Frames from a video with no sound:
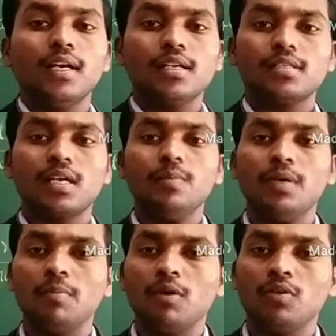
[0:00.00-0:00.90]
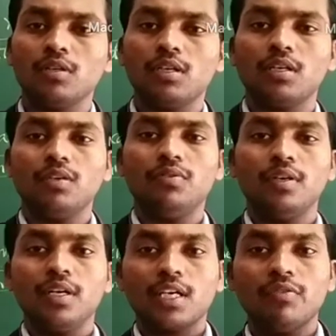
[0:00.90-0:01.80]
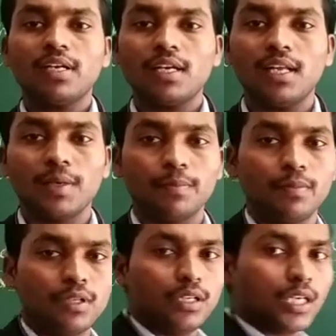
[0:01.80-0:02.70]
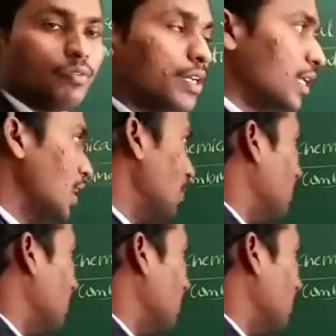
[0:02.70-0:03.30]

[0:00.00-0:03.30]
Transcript: some amount of quicklime. Quicklime